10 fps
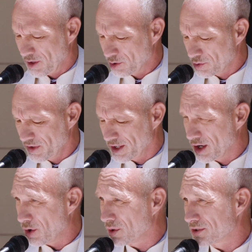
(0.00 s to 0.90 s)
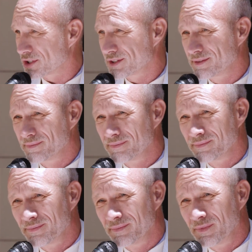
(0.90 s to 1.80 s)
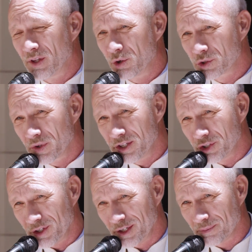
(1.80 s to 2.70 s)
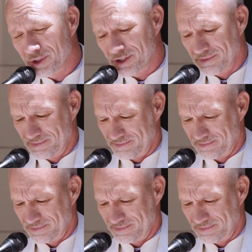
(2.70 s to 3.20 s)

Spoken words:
Those were the goals. Those were the dreams.